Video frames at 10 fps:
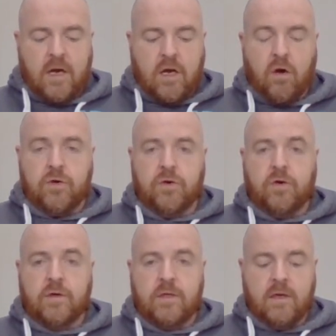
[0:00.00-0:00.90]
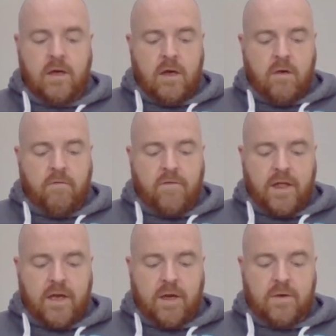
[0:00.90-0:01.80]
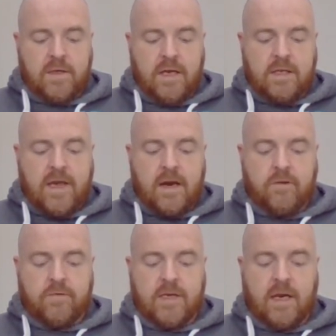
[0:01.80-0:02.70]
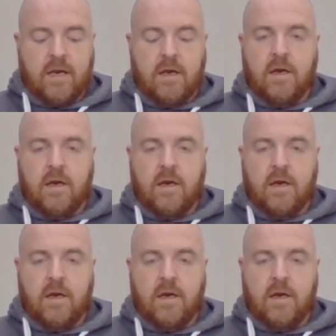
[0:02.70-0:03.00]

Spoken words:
conduct, values, integrity,